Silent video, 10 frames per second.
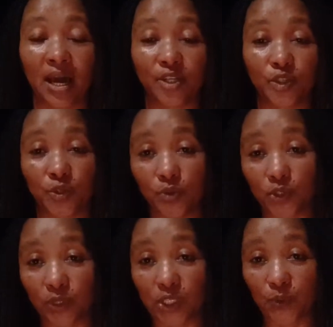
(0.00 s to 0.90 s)
choose
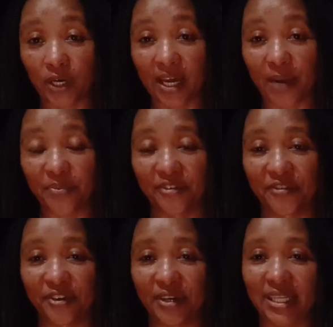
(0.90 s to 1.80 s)
which one I
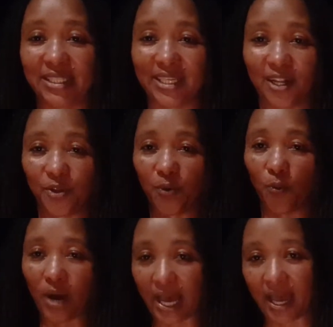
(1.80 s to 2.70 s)
prefer and tell you
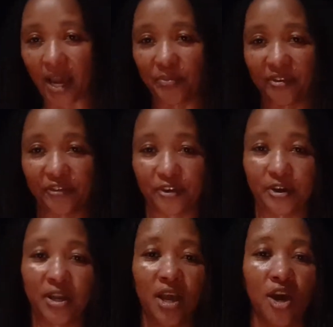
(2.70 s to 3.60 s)
why I prefer.